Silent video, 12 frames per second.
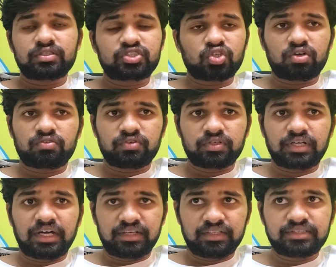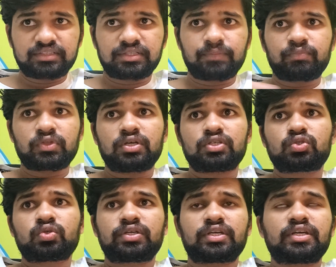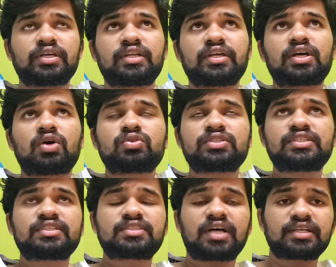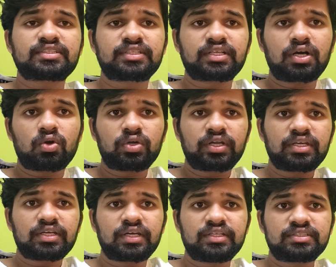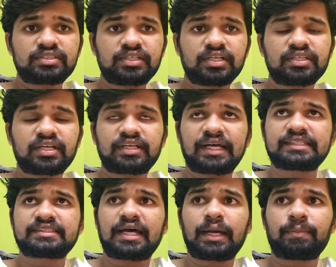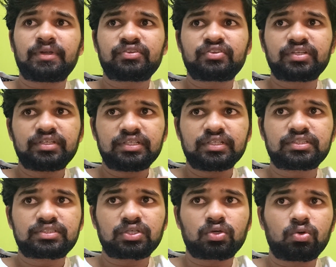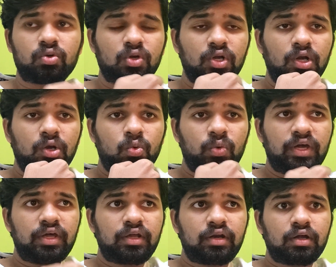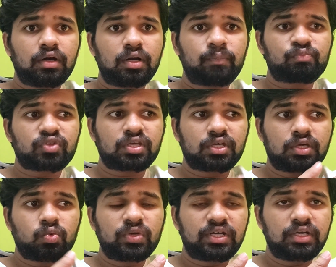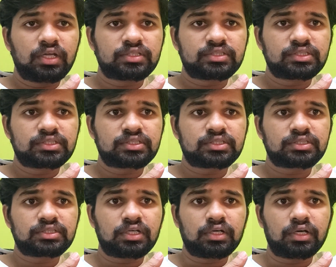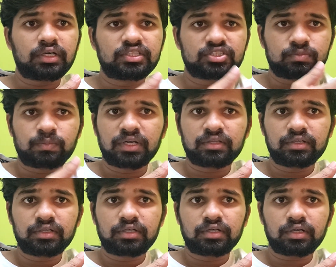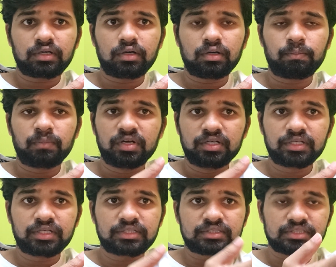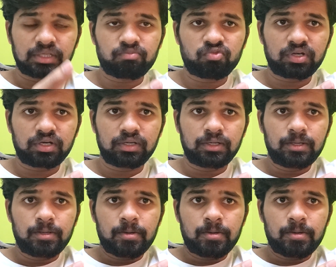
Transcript: short for Ernest, so he starts recounting an incident that has happened 3 years ago, where he witnesses his brother murdering someone